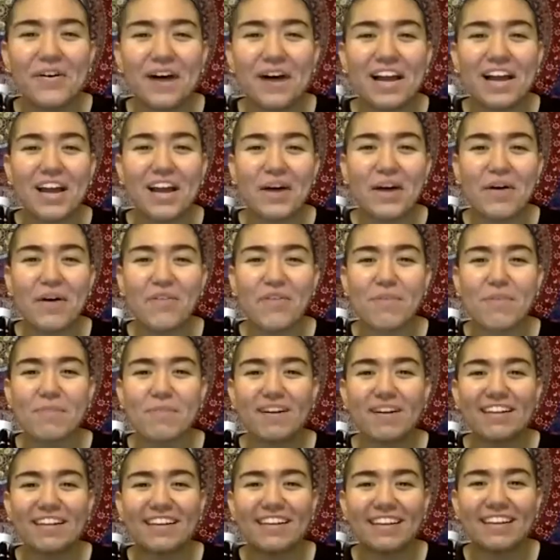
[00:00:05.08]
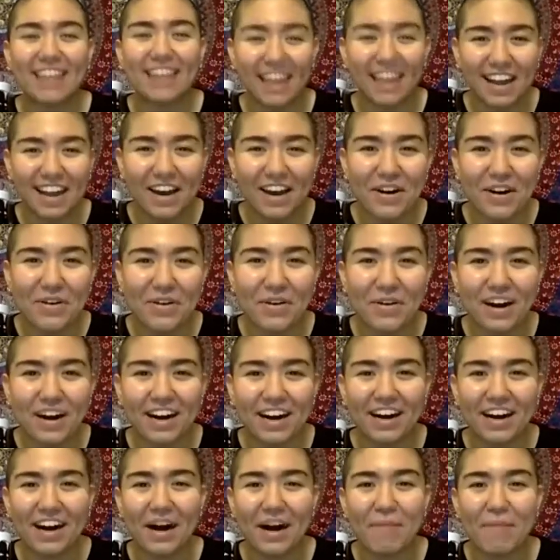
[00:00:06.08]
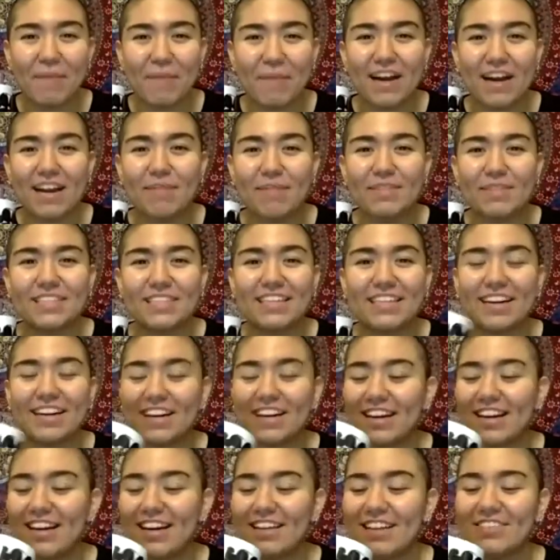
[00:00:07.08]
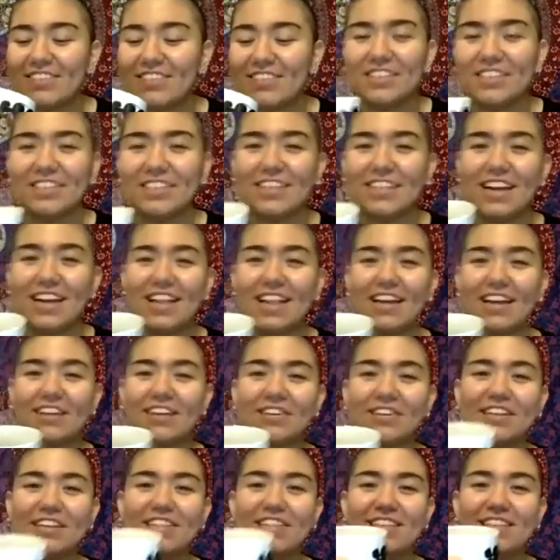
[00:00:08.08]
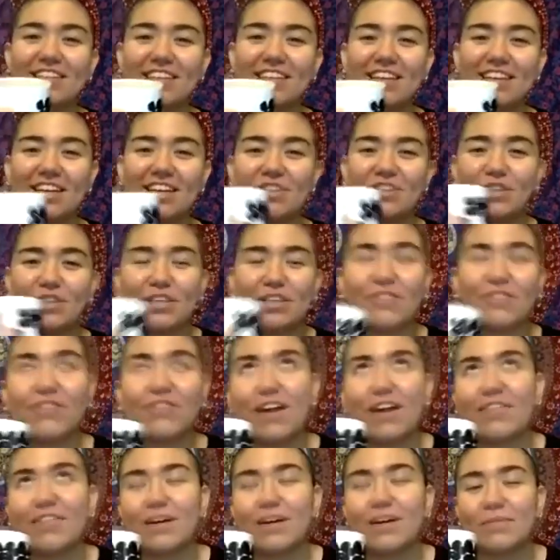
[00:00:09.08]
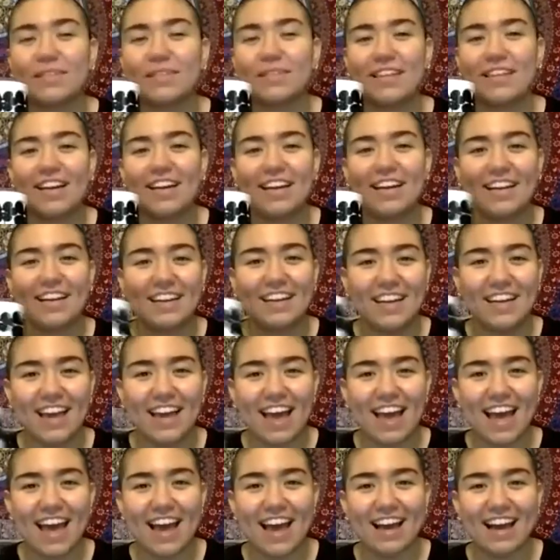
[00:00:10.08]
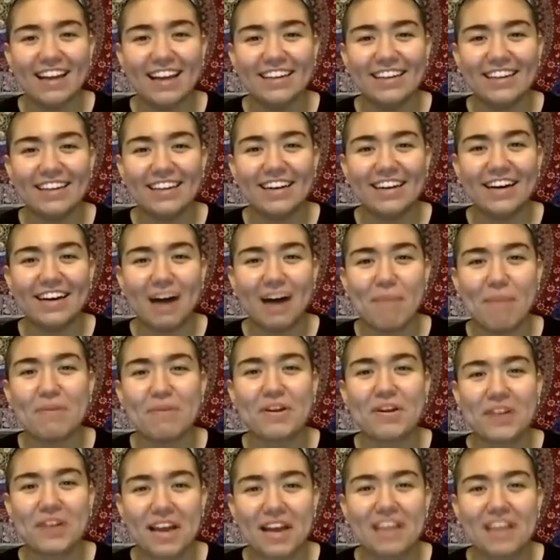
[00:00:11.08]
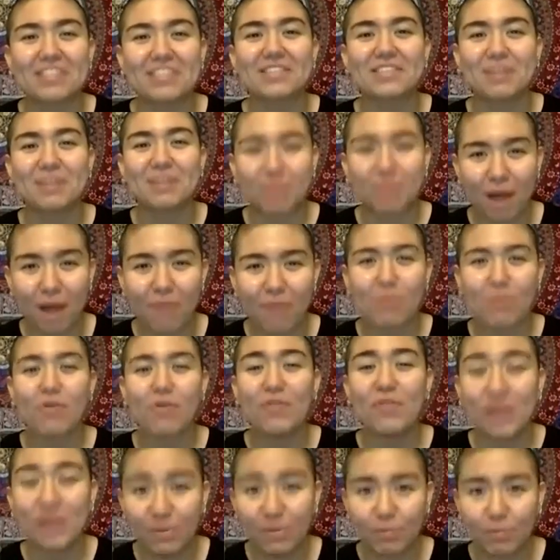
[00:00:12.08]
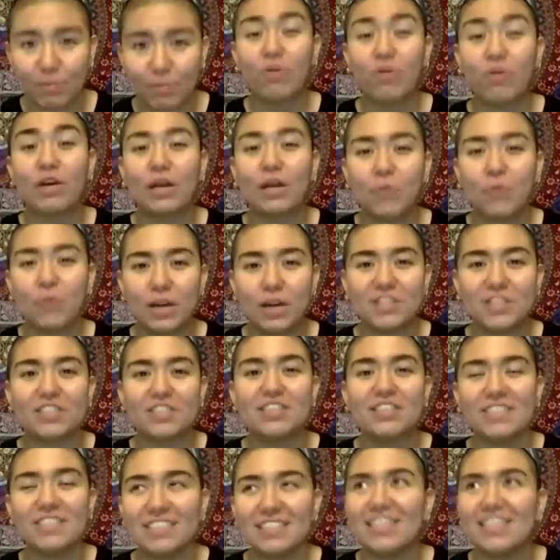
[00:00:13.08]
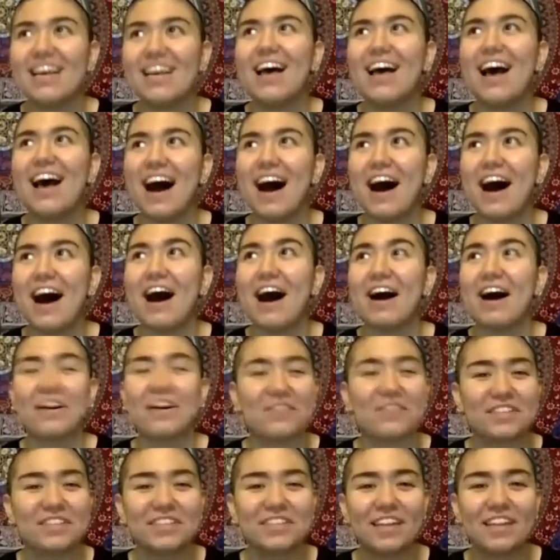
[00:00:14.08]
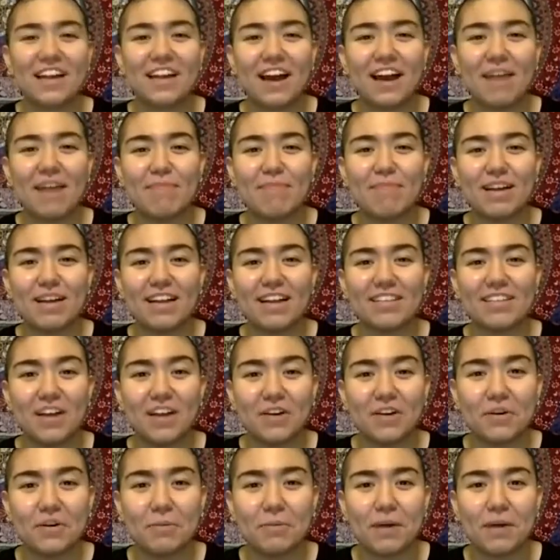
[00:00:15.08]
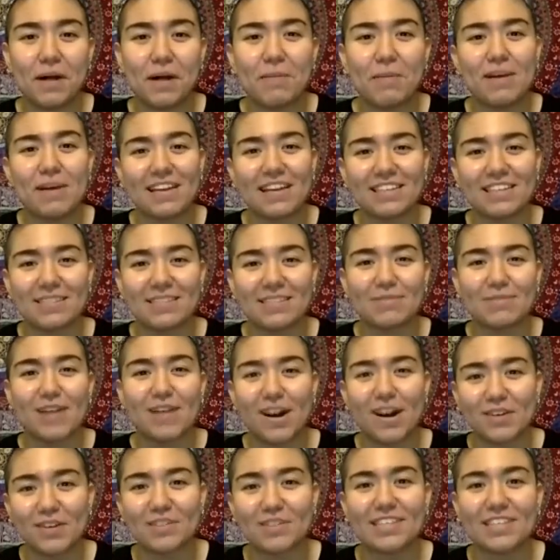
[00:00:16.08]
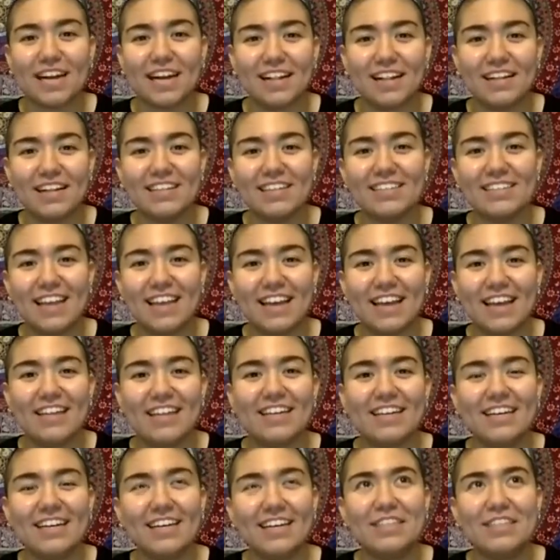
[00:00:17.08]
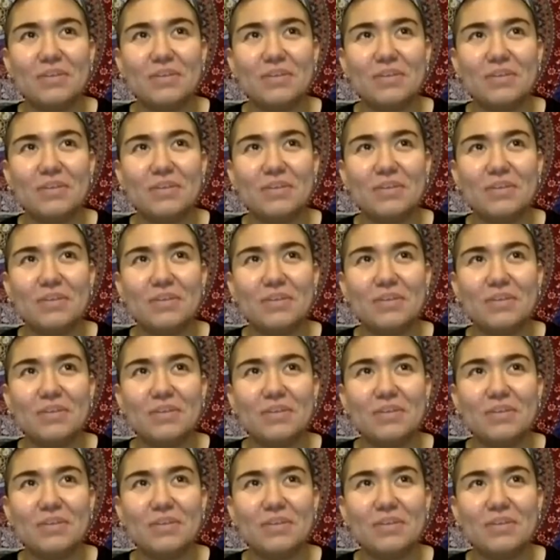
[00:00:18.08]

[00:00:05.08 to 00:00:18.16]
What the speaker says: hello everybody. Hello. My name is Sarah. As you can see, I like green tea. I drink 5 cups a day, and I'm here to answer some thought-provoking questions. Christian and I met at Taco Bell making some taco salads and doing